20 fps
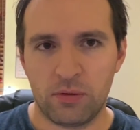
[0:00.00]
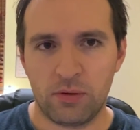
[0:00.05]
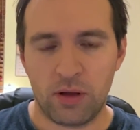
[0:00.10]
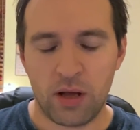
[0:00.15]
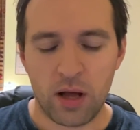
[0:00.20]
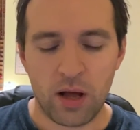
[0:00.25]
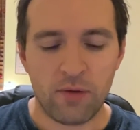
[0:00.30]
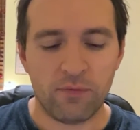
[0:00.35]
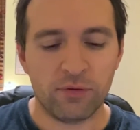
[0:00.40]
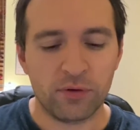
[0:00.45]

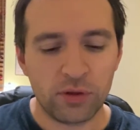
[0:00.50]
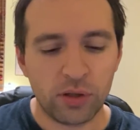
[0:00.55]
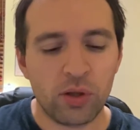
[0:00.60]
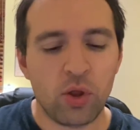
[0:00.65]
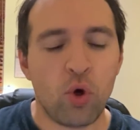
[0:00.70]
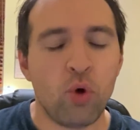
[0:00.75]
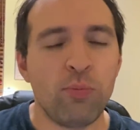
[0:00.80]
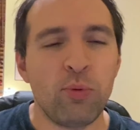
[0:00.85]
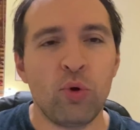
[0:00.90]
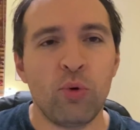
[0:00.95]
of
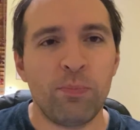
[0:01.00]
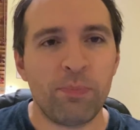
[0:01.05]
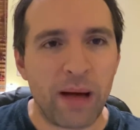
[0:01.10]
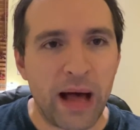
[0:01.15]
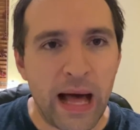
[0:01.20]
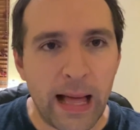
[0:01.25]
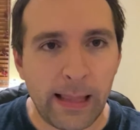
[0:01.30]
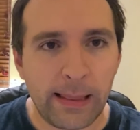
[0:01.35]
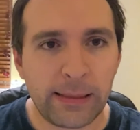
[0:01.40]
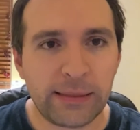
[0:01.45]
global
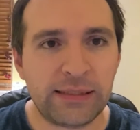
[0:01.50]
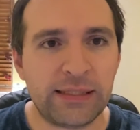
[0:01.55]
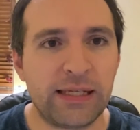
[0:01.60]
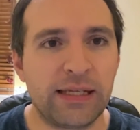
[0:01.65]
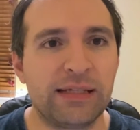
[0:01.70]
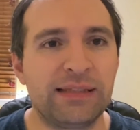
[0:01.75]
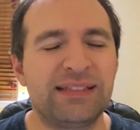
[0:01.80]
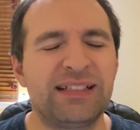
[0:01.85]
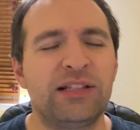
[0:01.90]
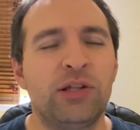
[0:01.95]

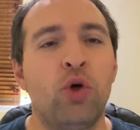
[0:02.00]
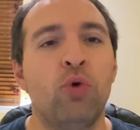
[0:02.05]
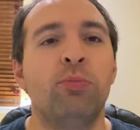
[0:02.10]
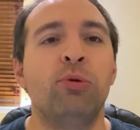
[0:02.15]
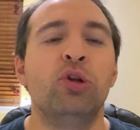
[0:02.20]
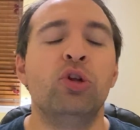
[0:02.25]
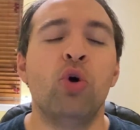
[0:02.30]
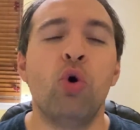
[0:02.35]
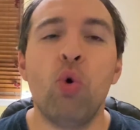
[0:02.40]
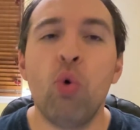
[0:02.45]
politics,
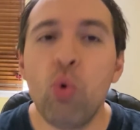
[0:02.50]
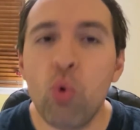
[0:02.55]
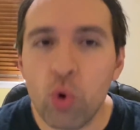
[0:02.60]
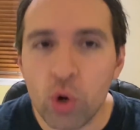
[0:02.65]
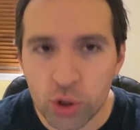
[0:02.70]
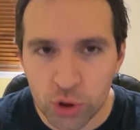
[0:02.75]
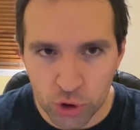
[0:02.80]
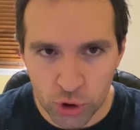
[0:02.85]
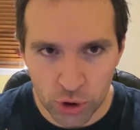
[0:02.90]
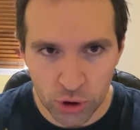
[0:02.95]
global
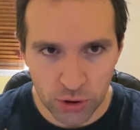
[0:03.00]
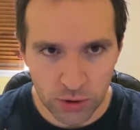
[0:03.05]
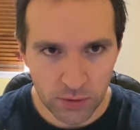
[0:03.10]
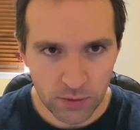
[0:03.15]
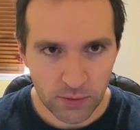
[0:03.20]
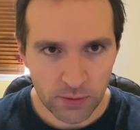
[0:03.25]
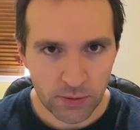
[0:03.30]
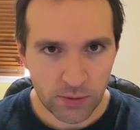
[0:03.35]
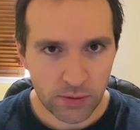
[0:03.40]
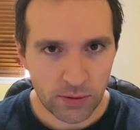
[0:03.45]
order,
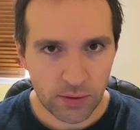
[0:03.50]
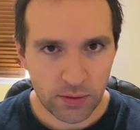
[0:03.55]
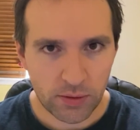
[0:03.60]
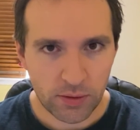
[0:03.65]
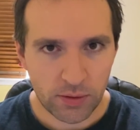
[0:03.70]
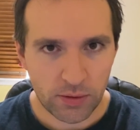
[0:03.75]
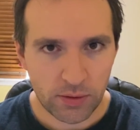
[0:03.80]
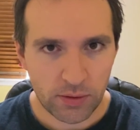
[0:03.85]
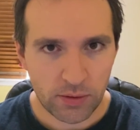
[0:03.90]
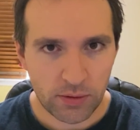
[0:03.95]

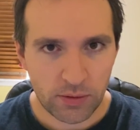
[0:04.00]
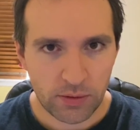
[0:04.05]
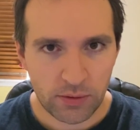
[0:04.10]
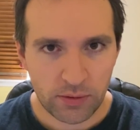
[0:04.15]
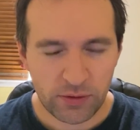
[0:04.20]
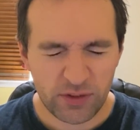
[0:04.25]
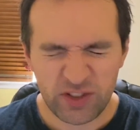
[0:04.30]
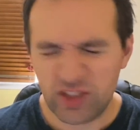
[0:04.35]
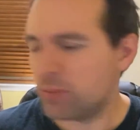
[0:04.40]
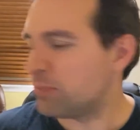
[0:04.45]

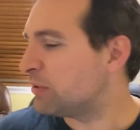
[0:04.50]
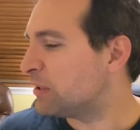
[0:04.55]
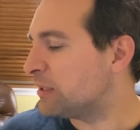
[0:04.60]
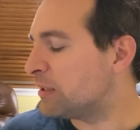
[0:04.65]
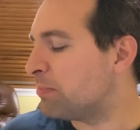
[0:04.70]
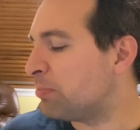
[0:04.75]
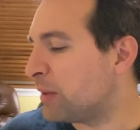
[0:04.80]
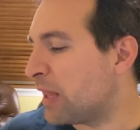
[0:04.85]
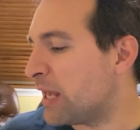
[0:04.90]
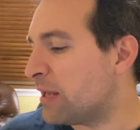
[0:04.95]
simply
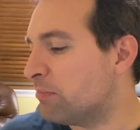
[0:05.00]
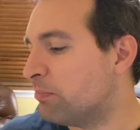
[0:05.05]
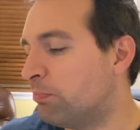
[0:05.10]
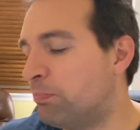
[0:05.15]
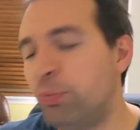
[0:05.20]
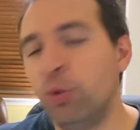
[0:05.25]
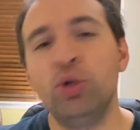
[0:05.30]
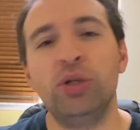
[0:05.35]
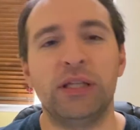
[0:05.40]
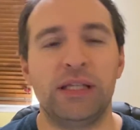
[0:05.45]
to play
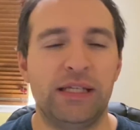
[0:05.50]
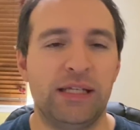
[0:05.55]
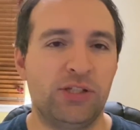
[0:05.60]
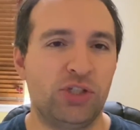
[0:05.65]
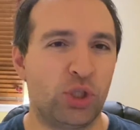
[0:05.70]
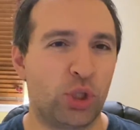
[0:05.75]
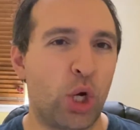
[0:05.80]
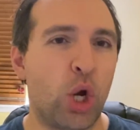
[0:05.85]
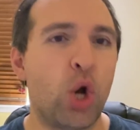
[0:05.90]
bully in your